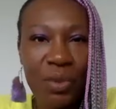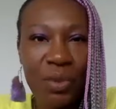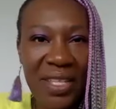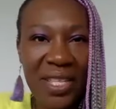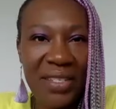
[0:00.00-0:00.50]

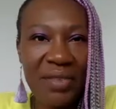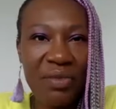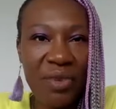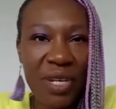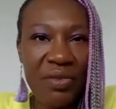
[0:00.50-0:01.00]
Because I think that's
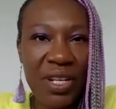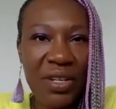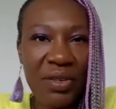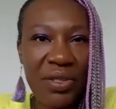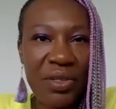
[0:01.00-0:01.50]
a really,
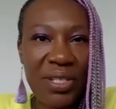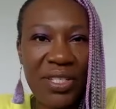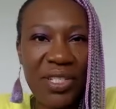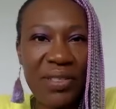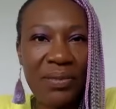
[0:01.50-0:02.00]
really good
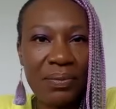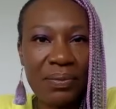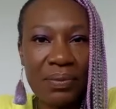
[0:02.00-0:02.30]
question.